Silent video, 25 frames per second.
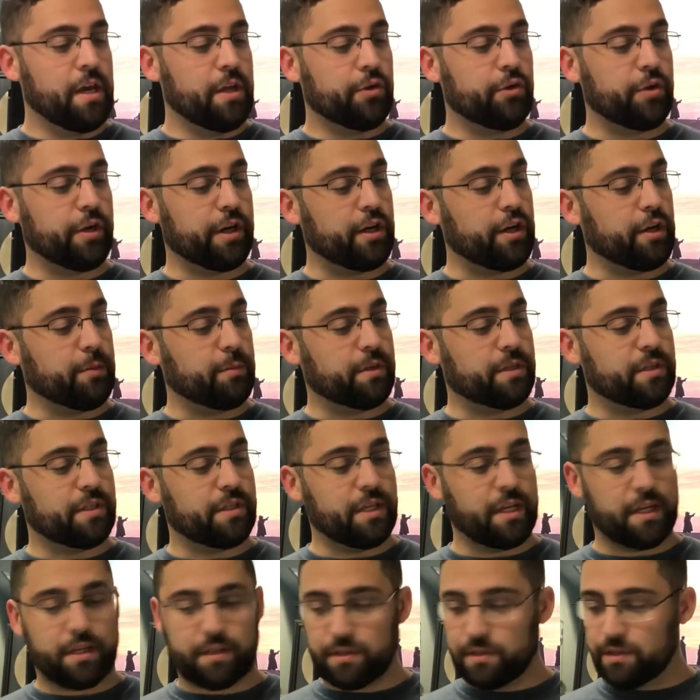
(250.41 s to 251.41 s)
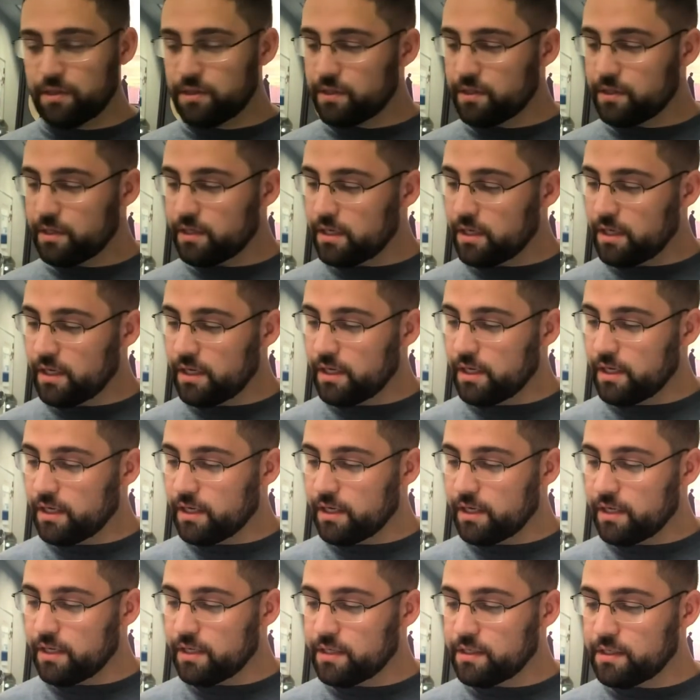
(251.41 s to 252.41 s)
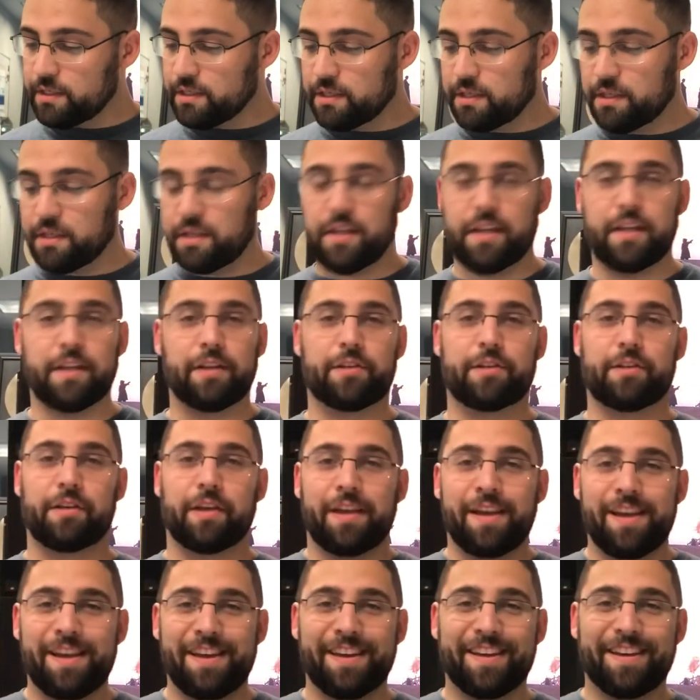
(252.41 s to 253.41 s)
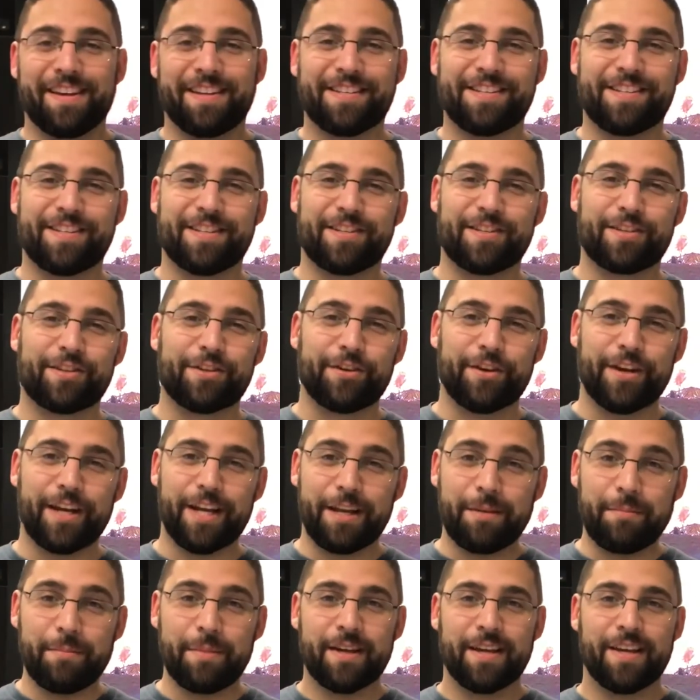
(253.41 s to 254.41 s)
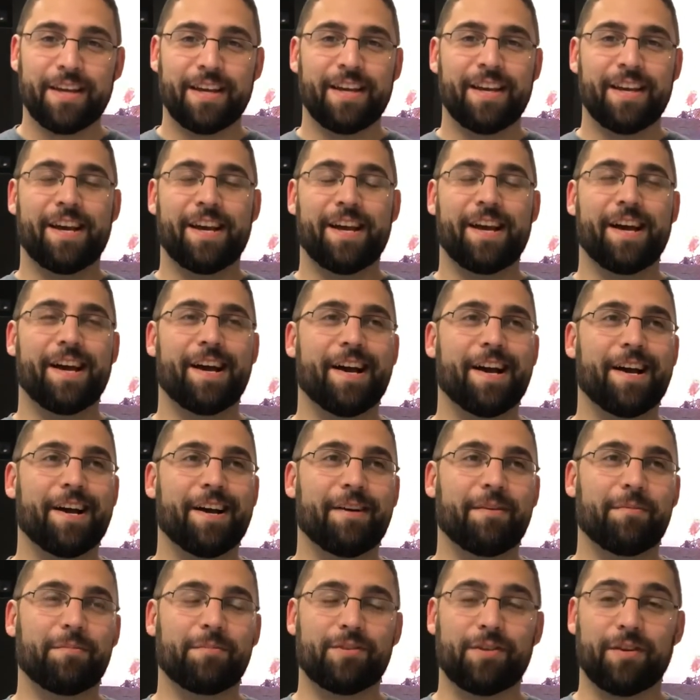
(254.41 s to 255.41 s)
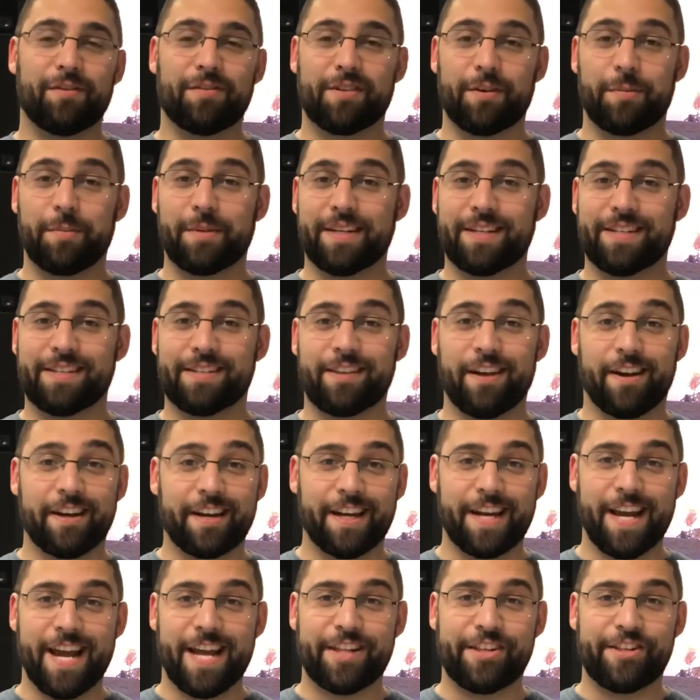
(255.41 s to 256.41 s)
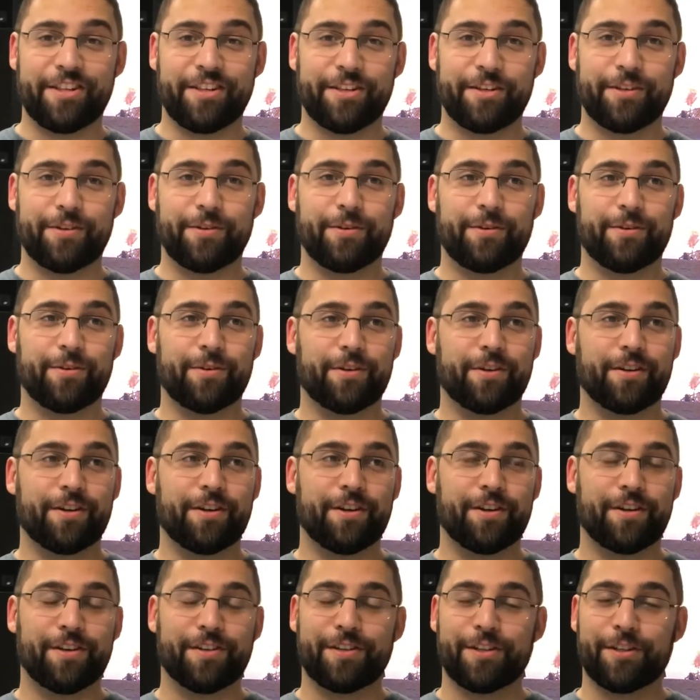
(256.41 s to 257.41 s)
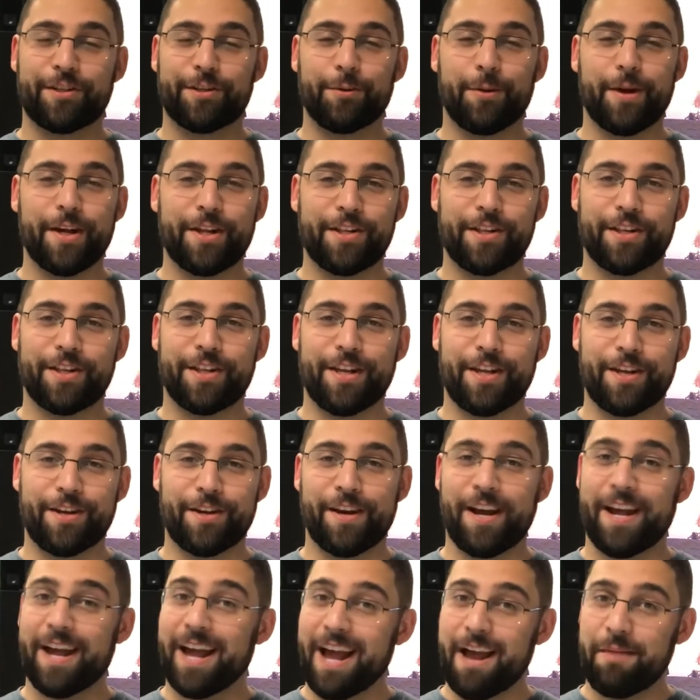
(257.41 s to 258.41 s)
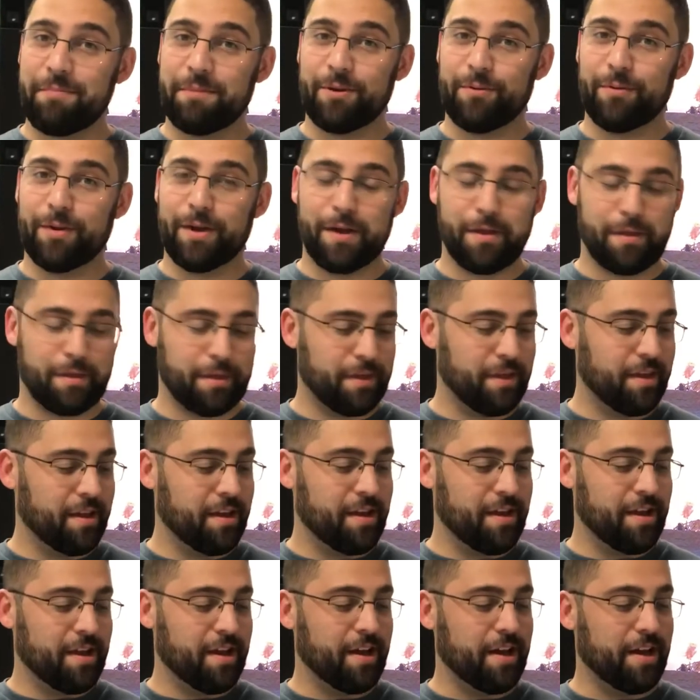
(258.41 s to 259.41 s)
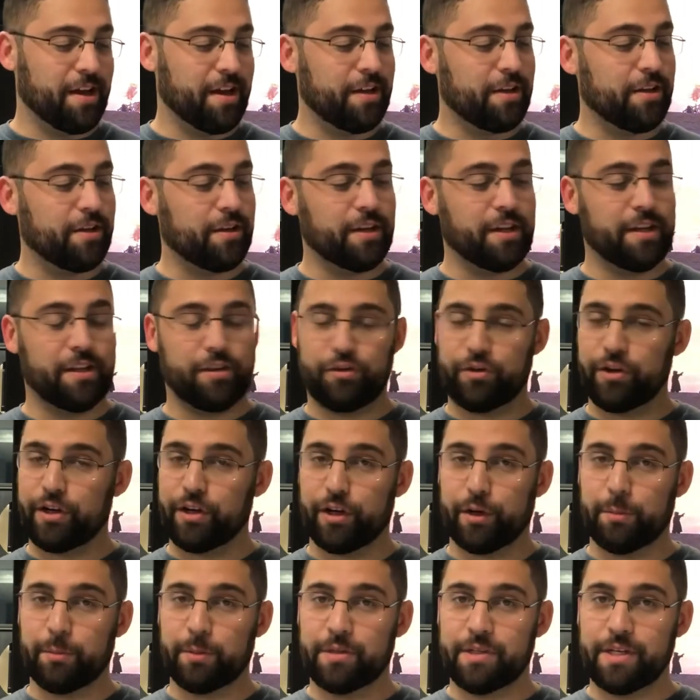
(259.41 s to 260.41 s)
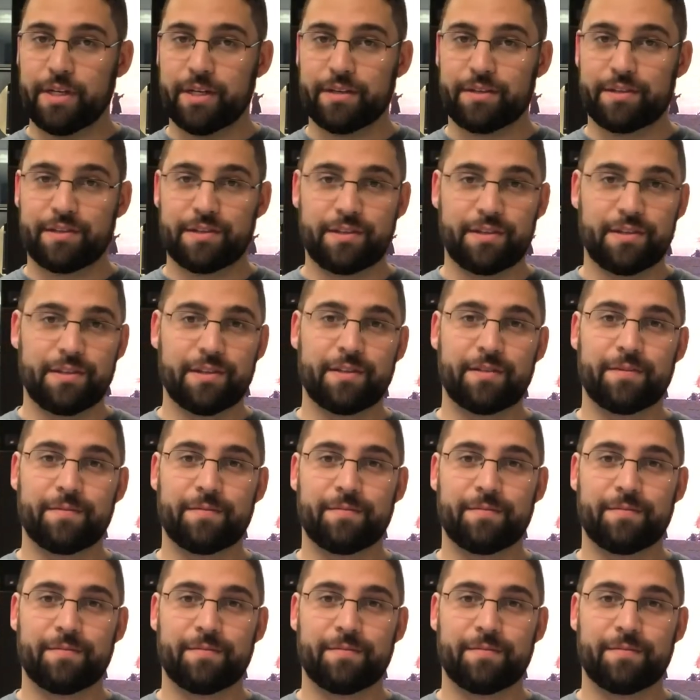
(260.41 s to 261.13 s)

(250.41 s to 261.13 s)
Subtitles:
Trigger number 6 is a scream. So if somebody's tugging at you or you're in a situation that you're not happy with, you can hit trigger number 6.